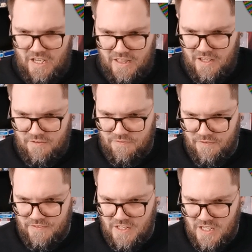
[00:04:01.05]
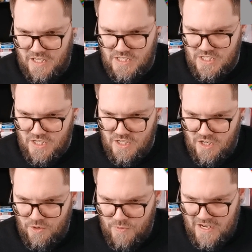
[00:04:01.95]
I think 50 is
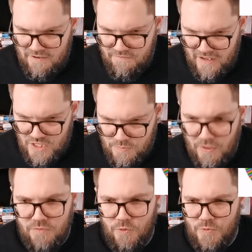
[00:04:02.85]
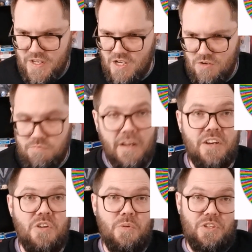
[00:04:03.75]
a really fair spot for Rio. I
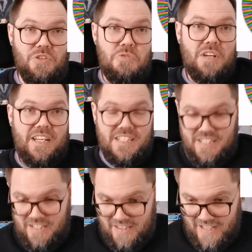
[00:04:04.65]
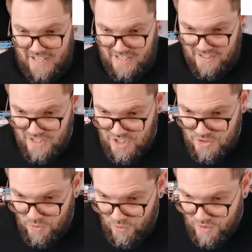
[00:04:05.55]
don't know what you guys think there in
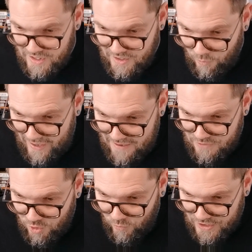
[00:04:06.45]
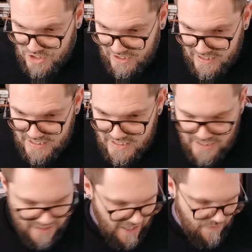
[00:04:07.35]
your, wherever you're watching this.
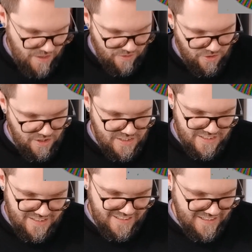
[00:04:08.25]
Karrion Kross.